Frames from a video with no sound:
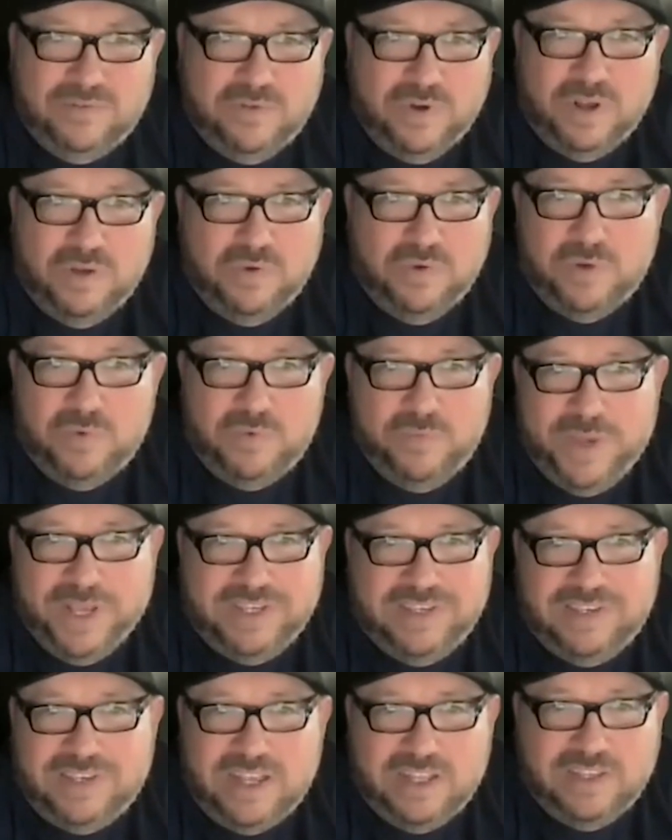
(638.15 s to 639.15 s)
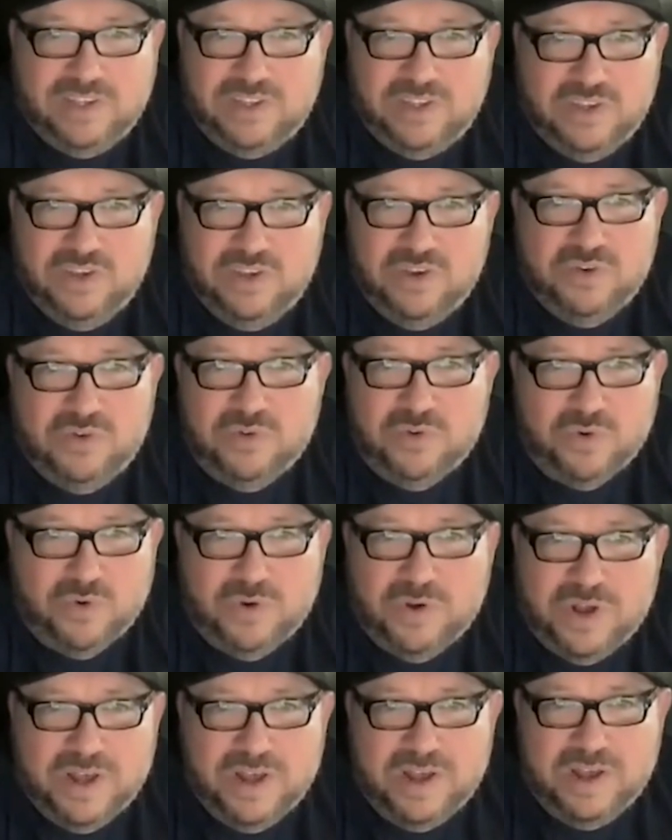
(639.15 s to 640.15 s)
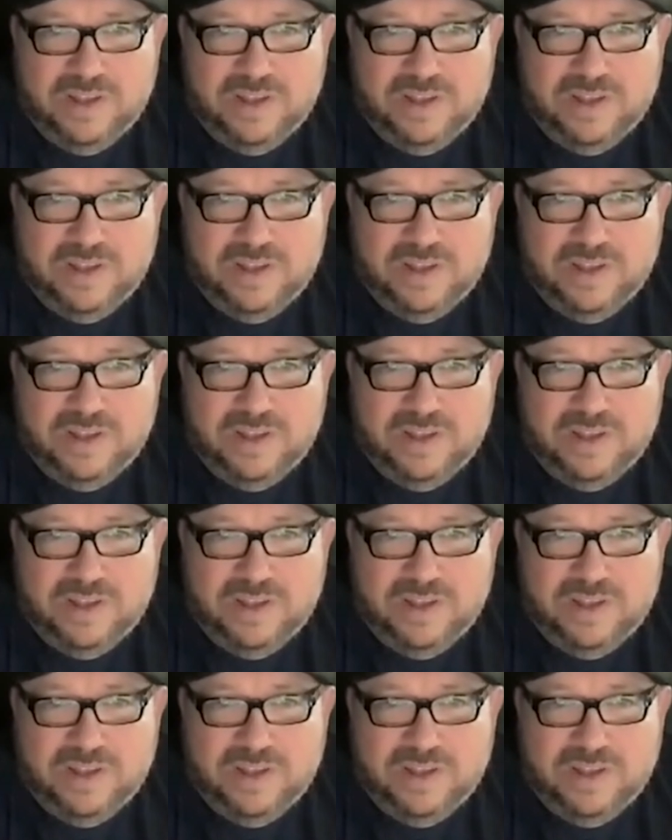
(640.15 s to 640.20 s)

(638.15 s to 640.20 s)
What what makes sense to you?